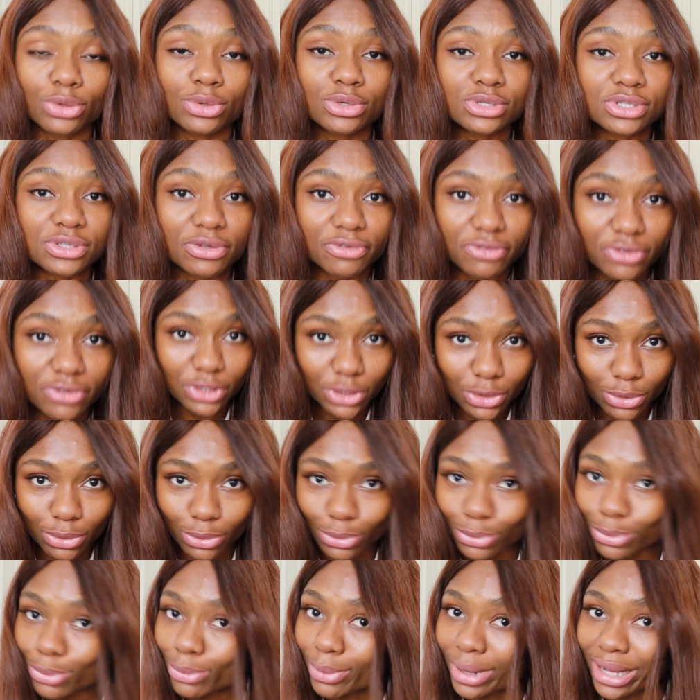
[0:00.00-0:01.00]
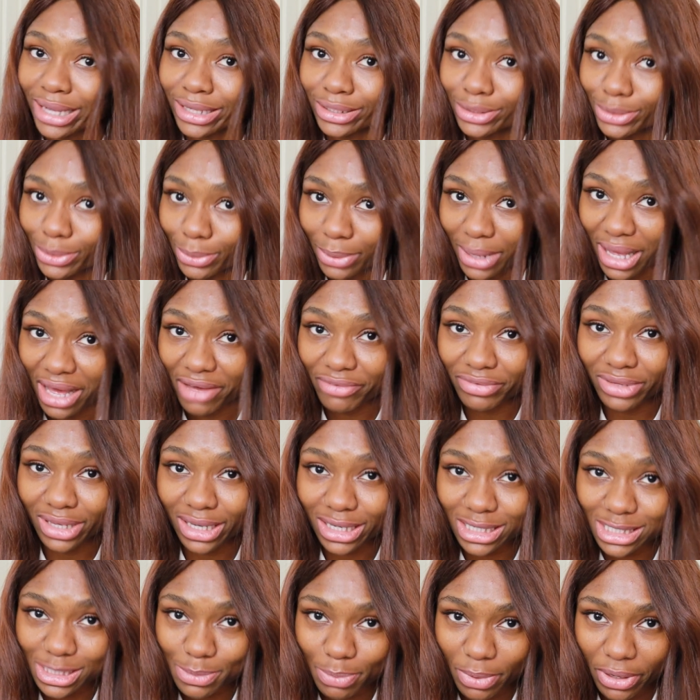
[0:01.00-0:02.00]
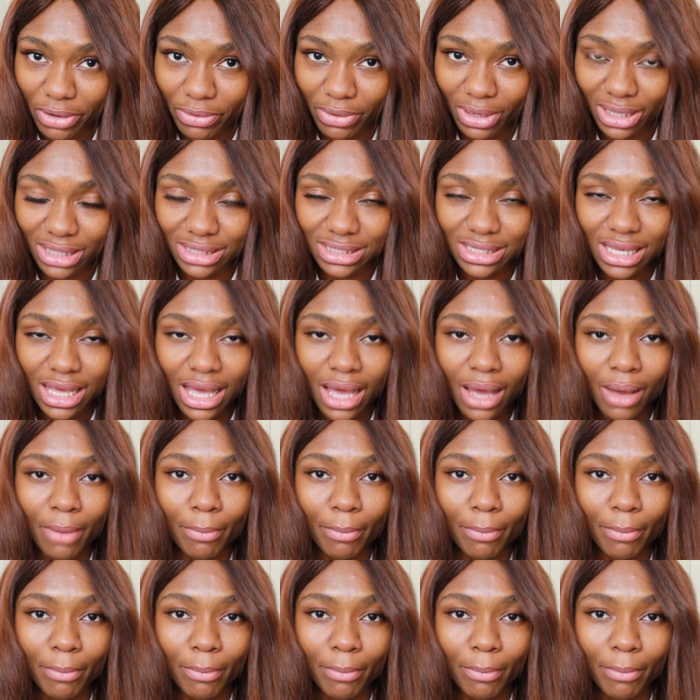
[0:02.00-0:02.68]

those you who I know have the experience.